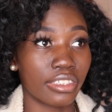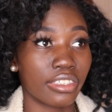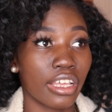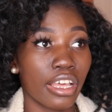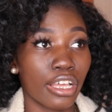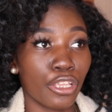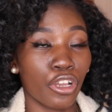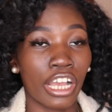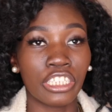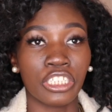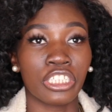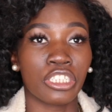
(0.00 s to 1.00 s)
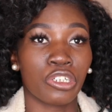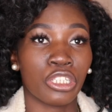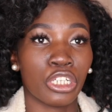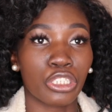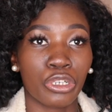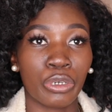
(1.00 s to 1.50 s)
is your edges is
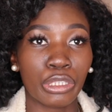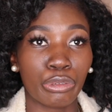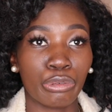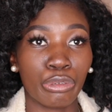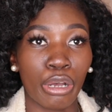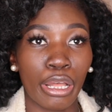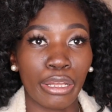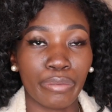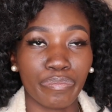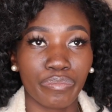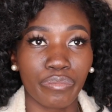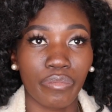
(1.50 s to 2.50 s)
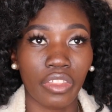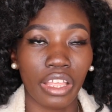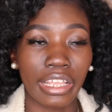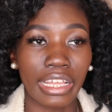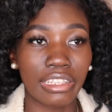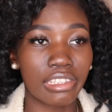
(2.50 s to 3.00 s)
not going to
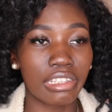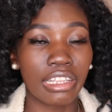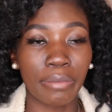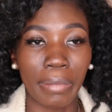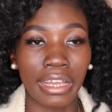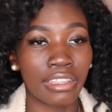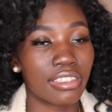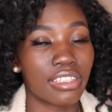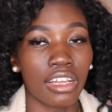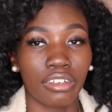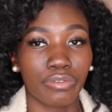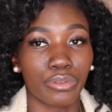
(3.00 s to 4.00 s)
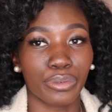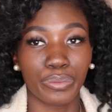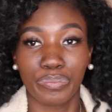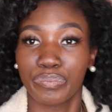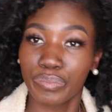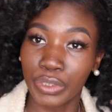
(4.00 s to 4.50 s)
get slick by itself, so
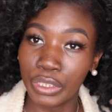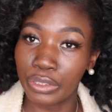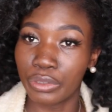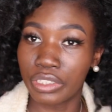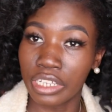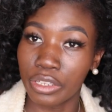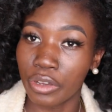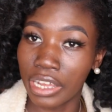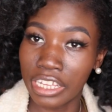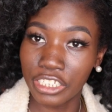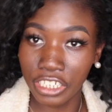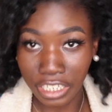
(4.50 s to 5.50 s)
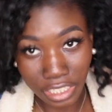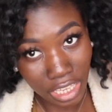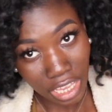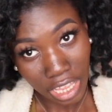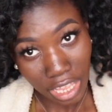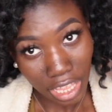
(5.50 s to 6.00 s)
you need to slick your edges.
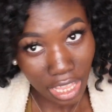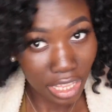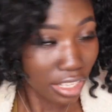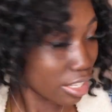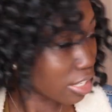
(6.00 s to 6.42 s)
And